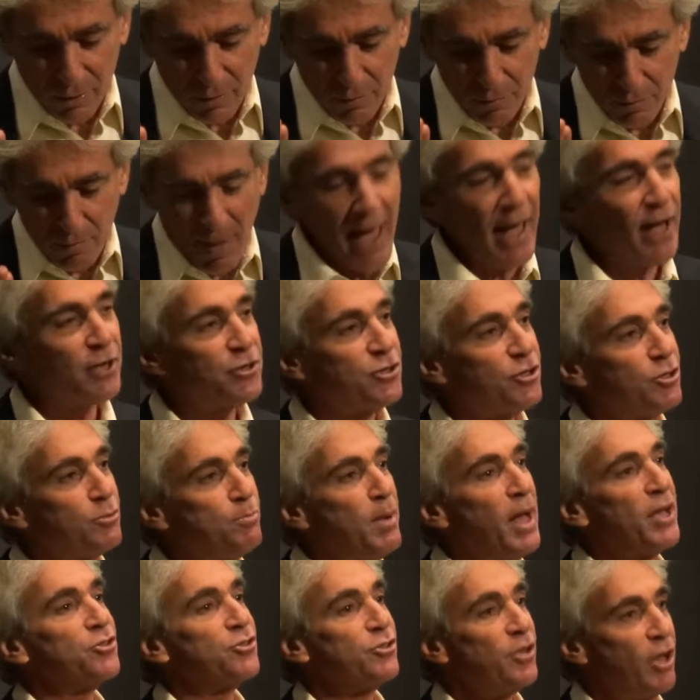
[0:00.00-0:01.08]
Max is
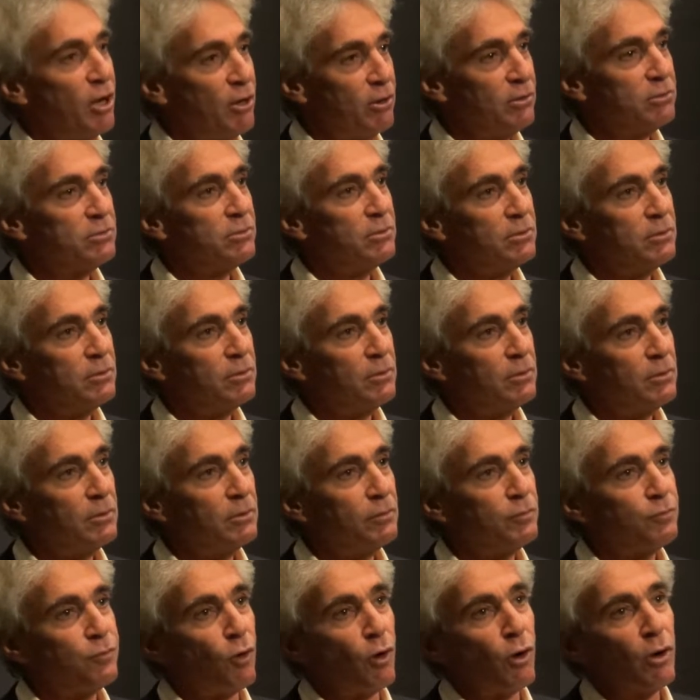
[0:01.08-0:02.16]
best known
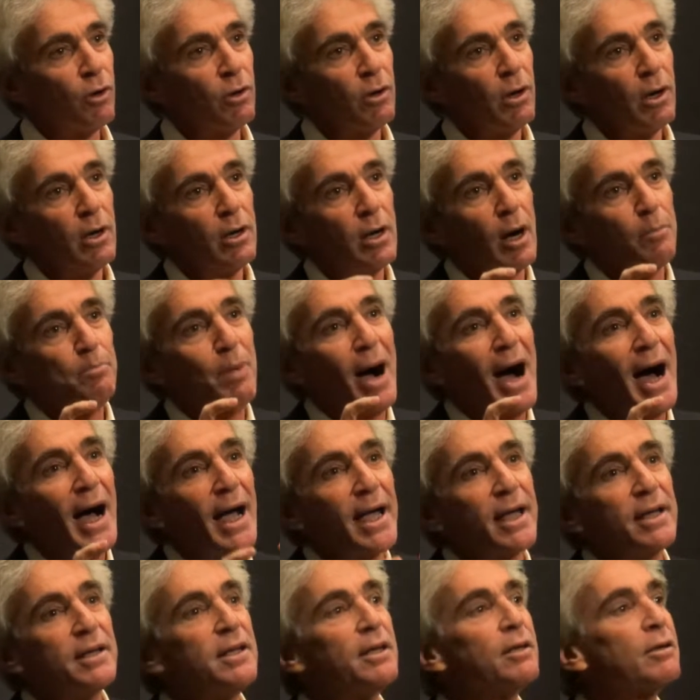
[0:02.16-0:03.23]
for a
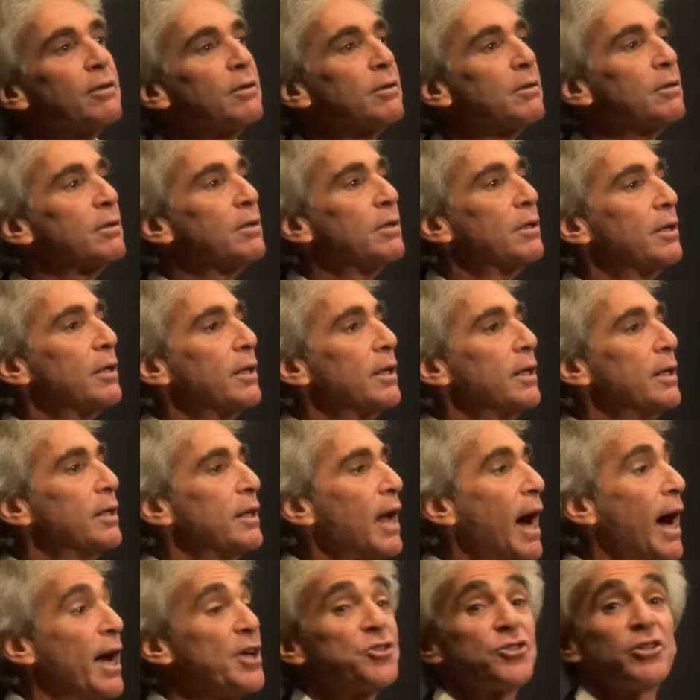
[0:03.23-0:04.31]
pioneer in
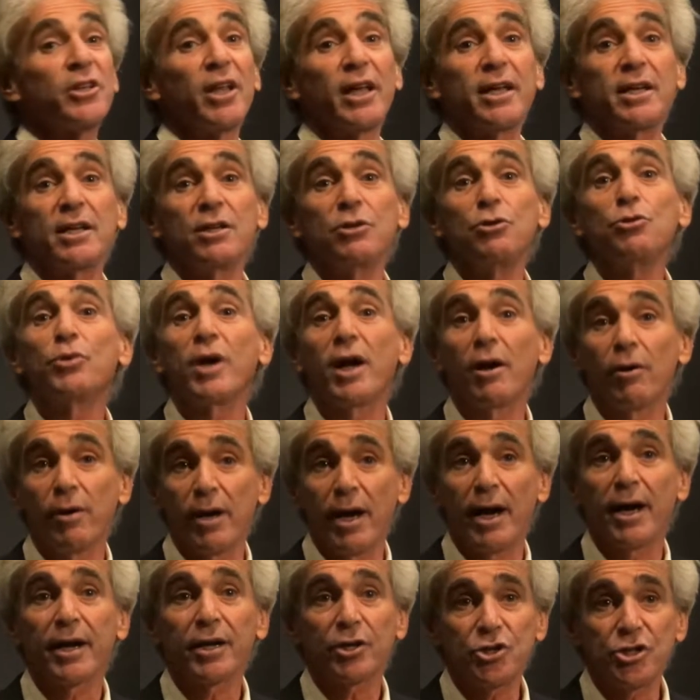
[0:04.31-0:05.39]
isolating
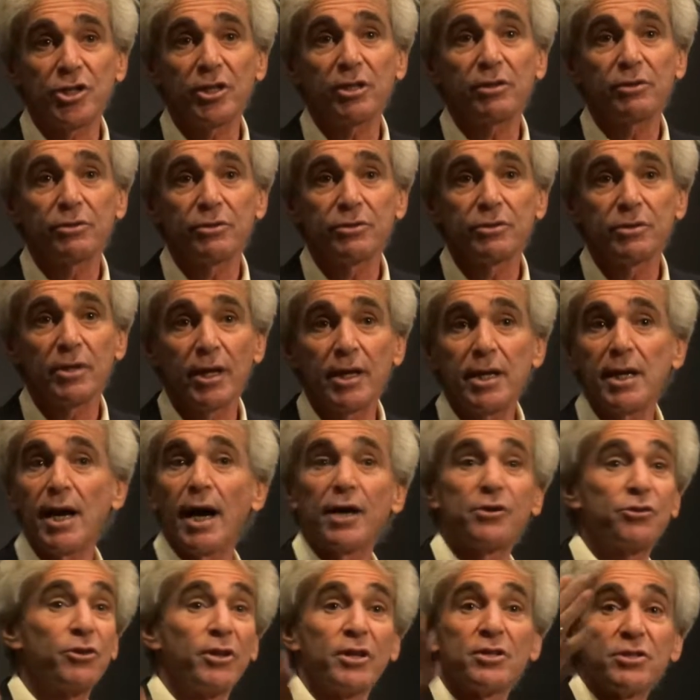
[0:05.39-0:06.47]
eukaryotic genes. And he
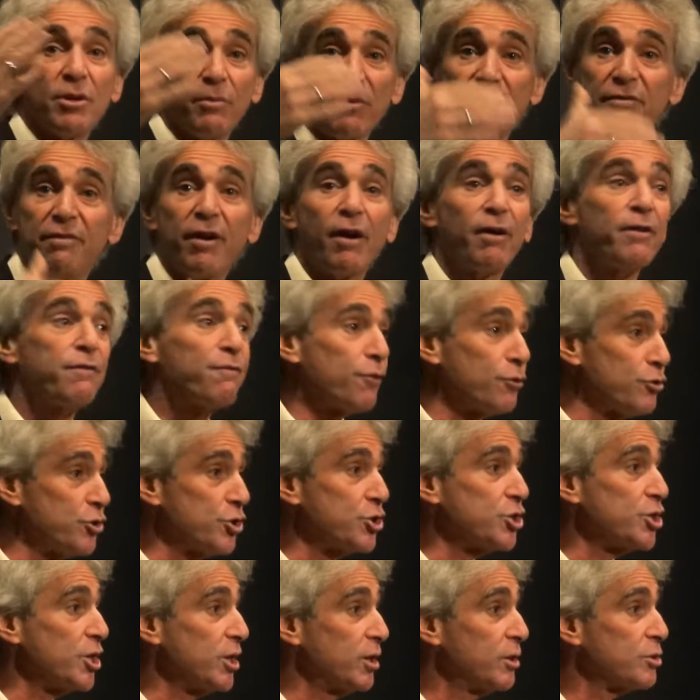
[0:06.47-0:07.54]
isolated some of the very
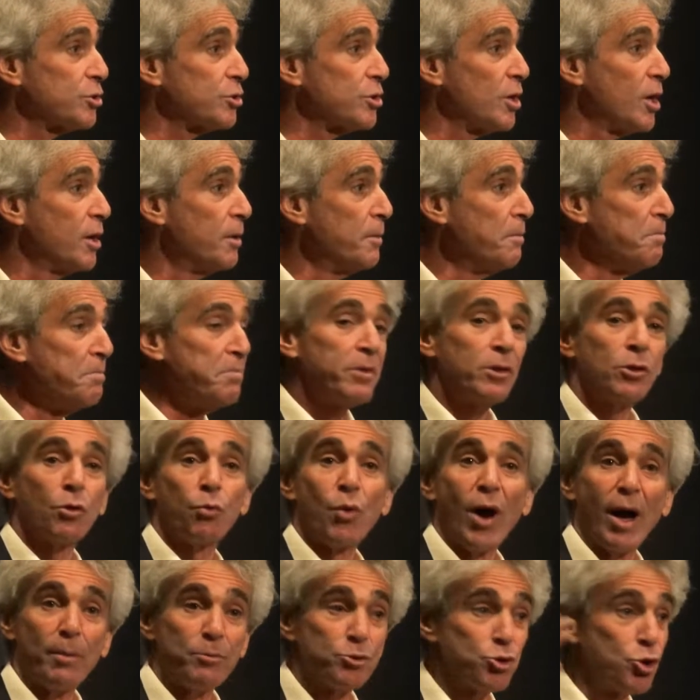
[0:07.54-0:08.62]
first genes, the
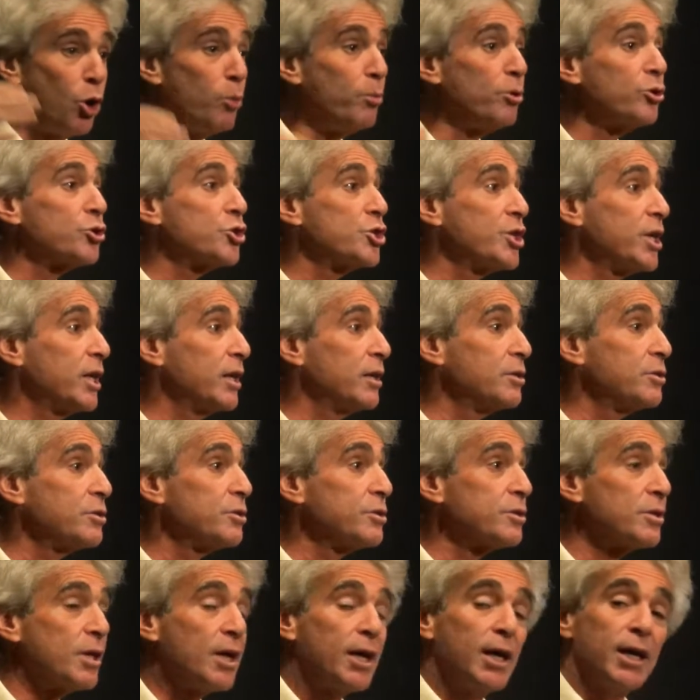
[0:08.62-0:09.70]
ribosomal
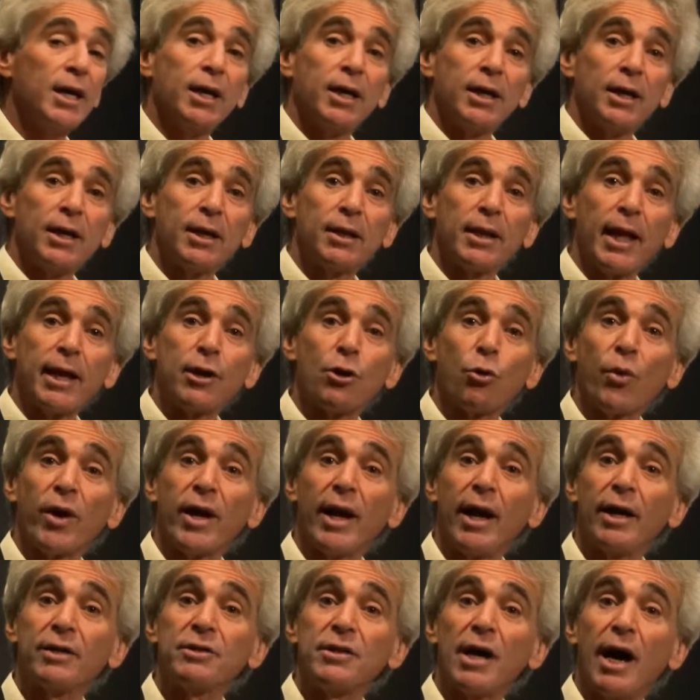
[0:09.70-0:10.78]
genes. He later went
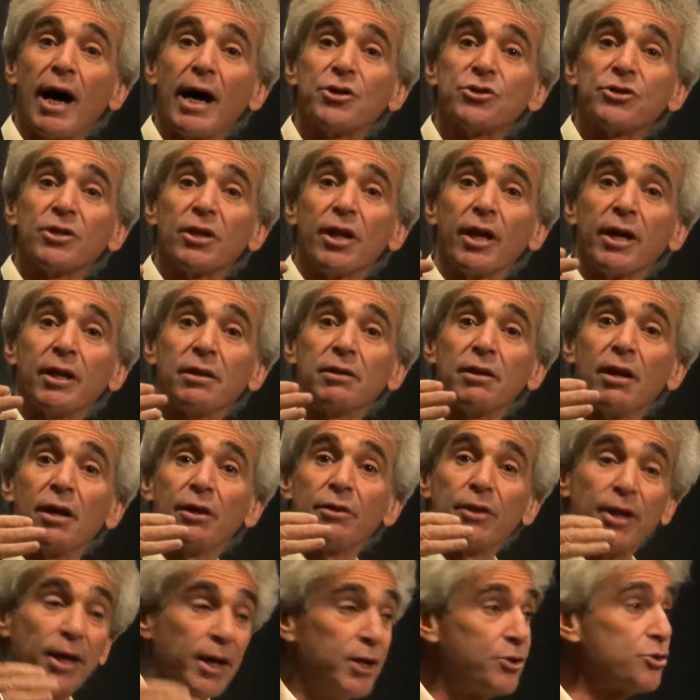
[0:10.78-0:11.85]
on to isolate
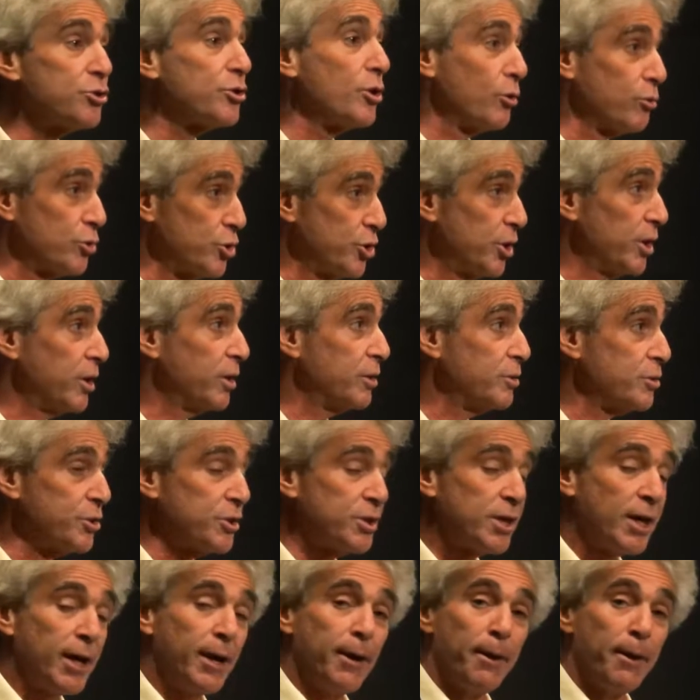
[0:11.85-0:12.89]
the histone genes